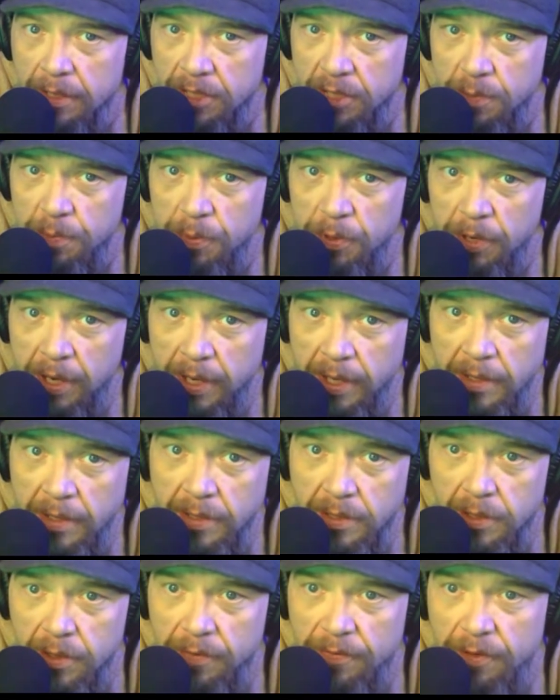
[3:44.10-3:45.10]

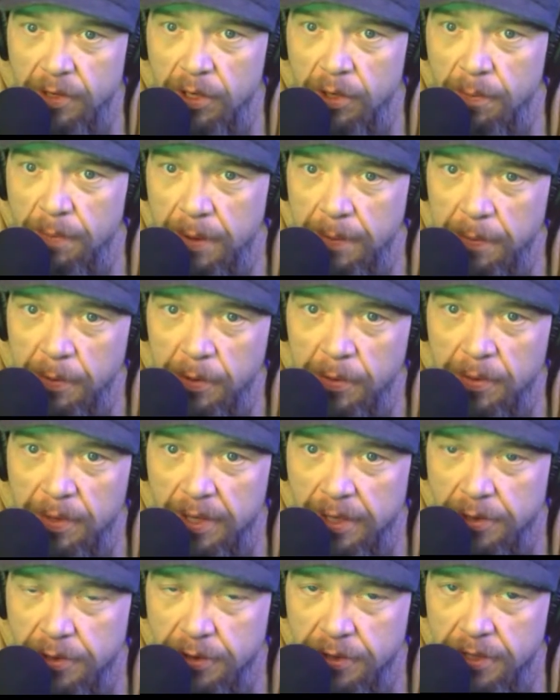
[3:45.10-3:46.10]
spring. So if you know people who
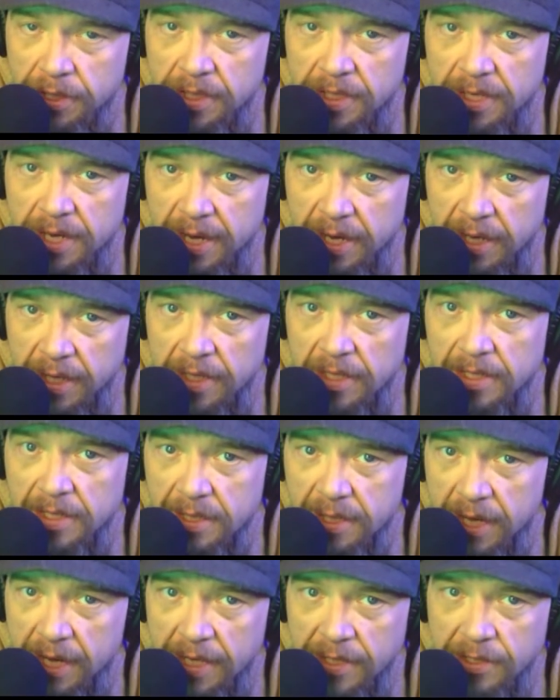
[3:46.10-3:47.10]
are interested in taking
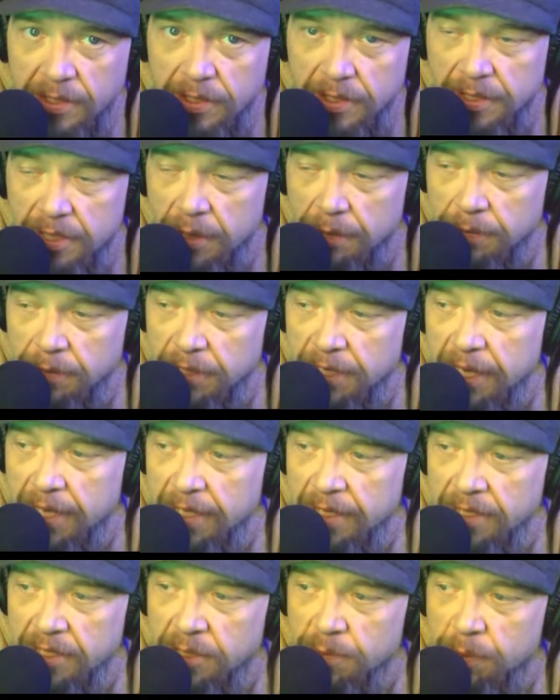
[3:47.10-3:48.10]
this class, you can tell them to
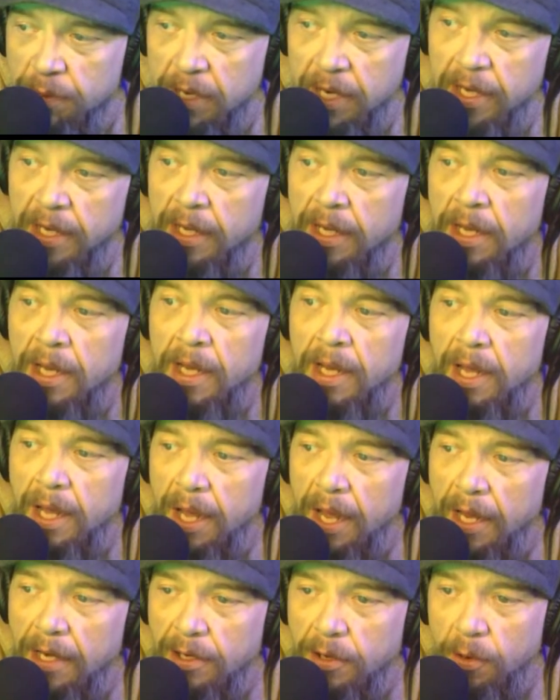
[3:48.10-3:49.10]
take it in the spring.
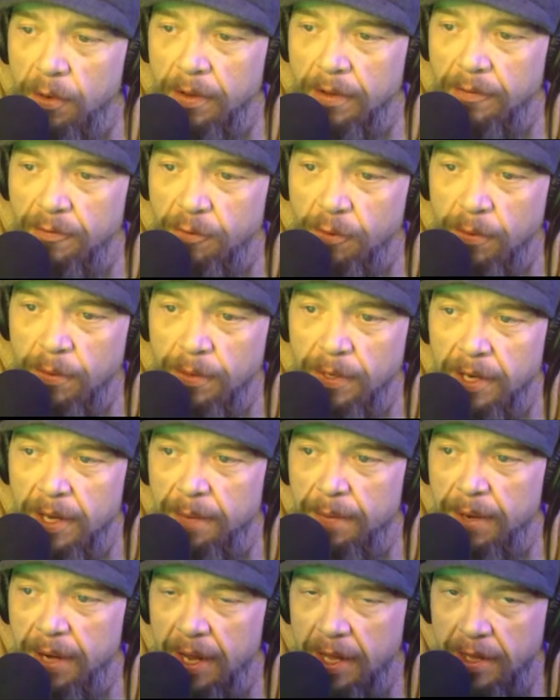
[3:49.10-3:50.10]
And going forward,
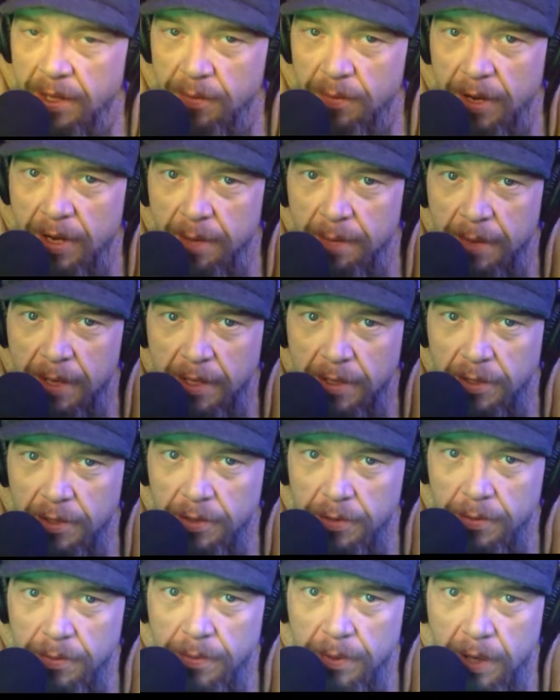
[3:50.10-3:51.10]
I would highly recommend
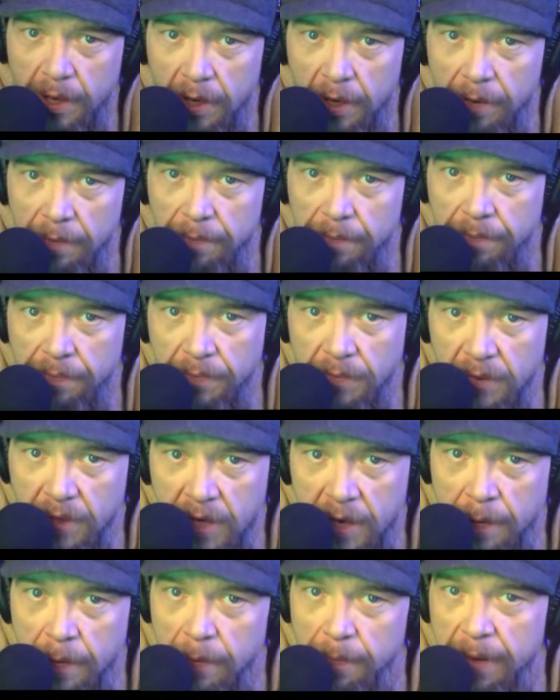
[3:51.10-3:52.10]
you
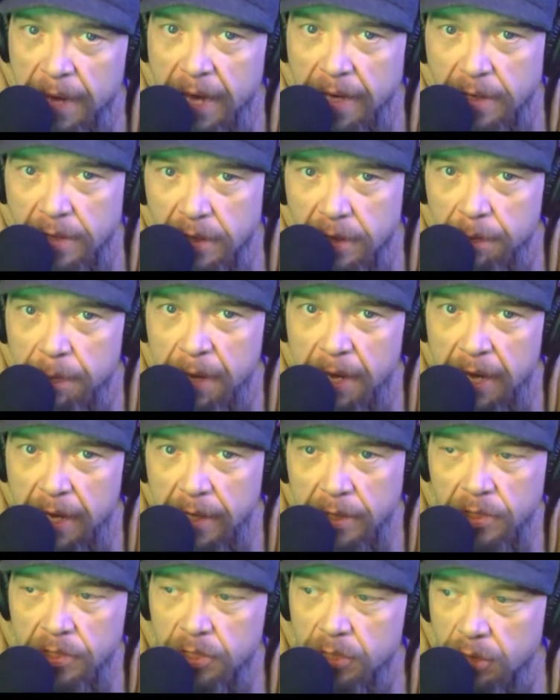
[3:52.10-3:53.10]
coming back to the
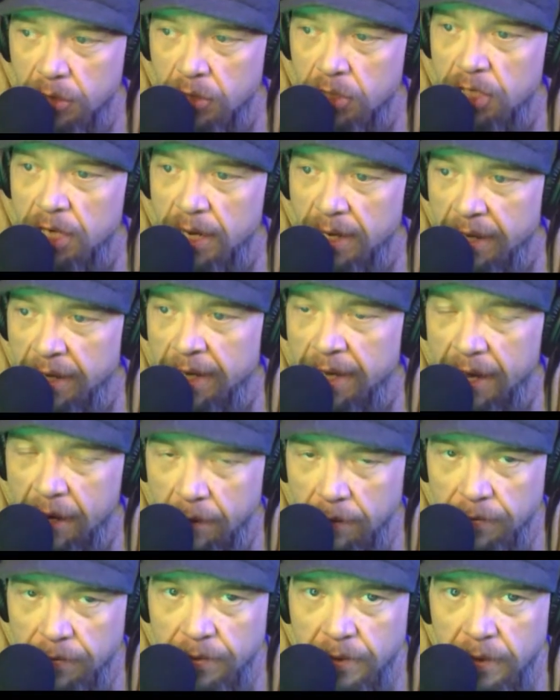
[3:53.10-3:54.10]
page, checking
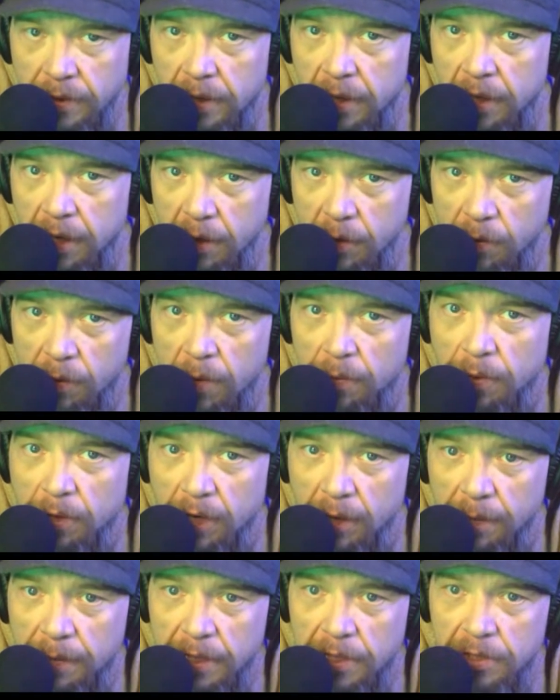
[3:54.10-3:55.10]
out what
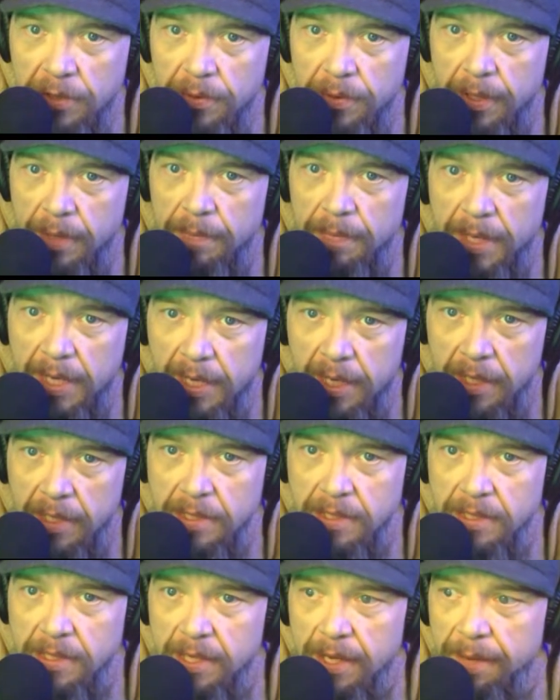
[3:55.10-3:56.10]
we're going to be doing
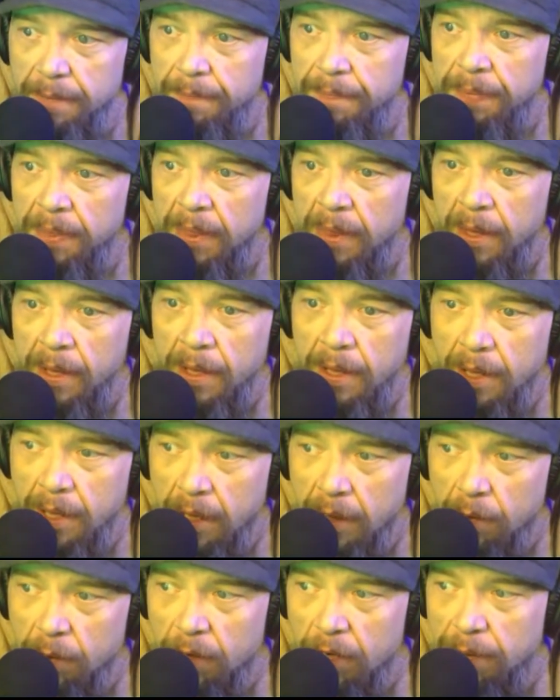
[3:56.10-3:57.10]
because
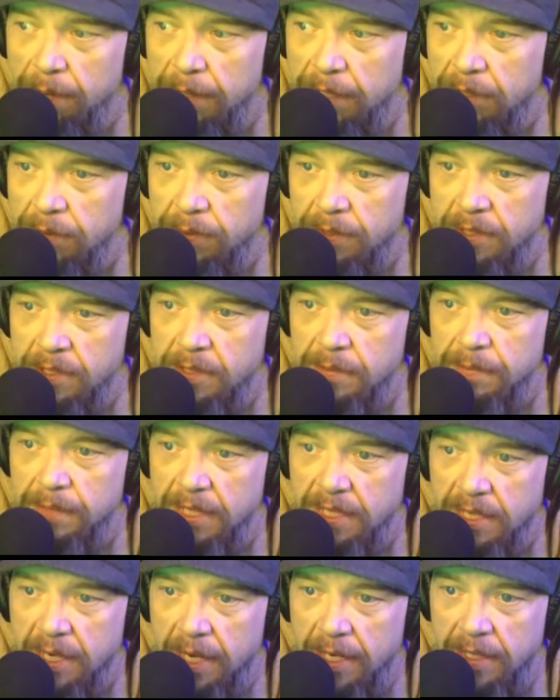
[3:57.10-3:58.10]
we're going to be doing
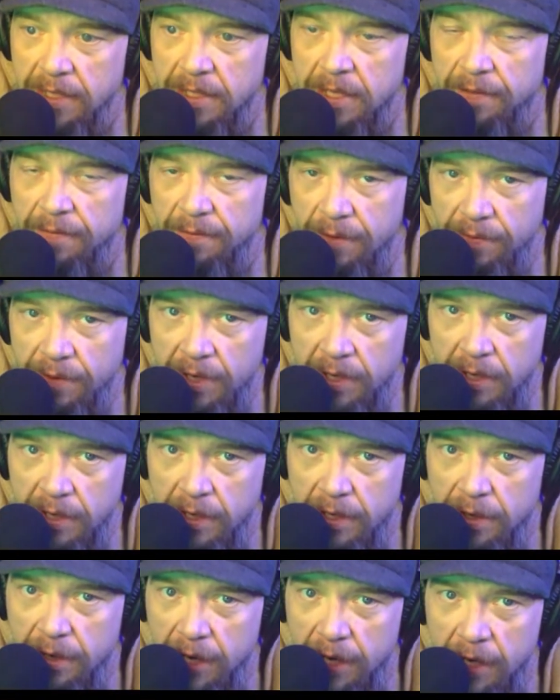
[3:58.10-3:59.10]
some exciting stuff even
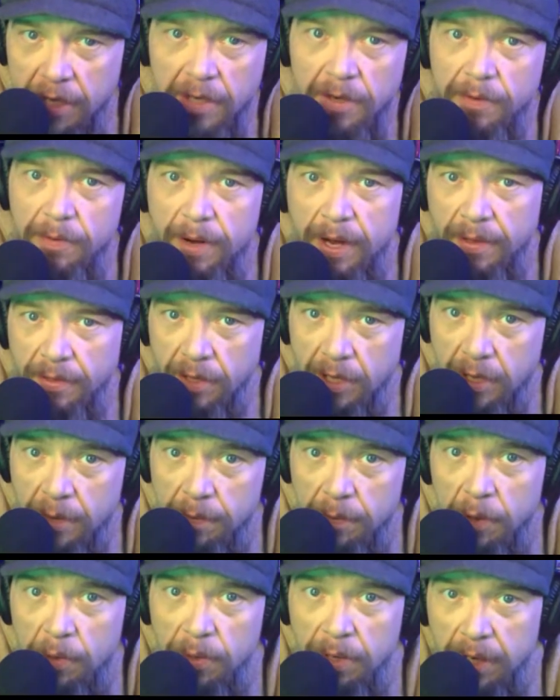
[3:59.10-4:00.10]
in and around the
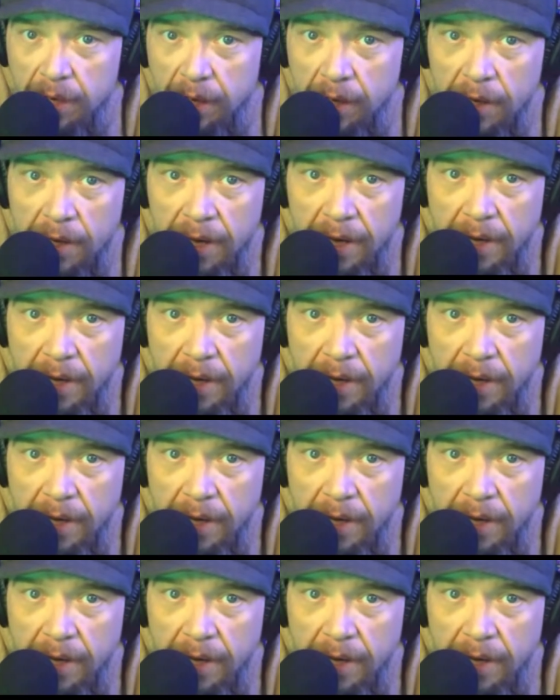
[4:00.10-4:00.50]
community